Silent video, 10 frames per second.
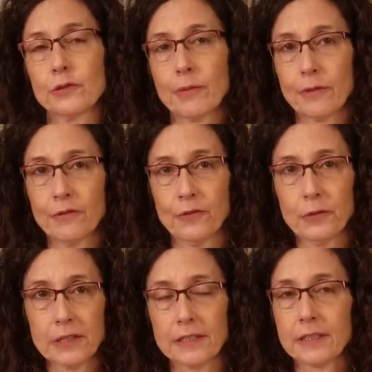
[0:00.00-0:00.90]
to about
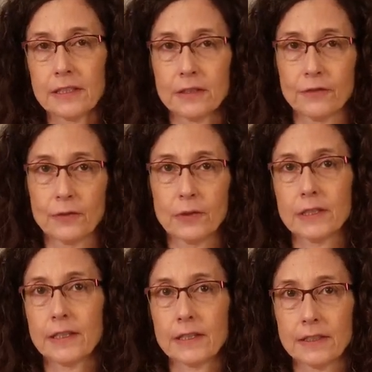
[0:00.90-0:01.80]
46 to
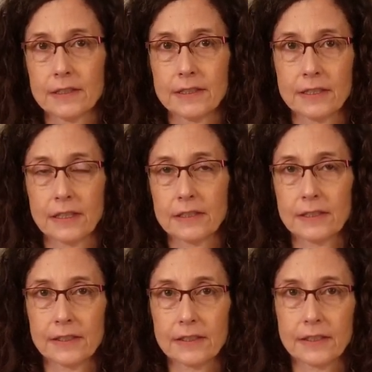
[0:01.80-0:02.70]
49
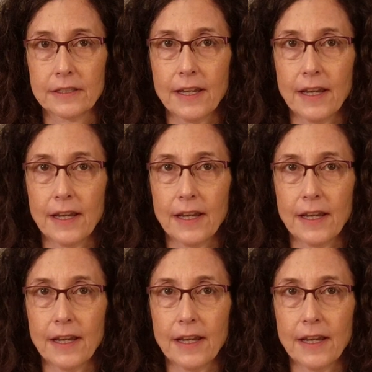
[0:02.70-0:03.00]
Celsius.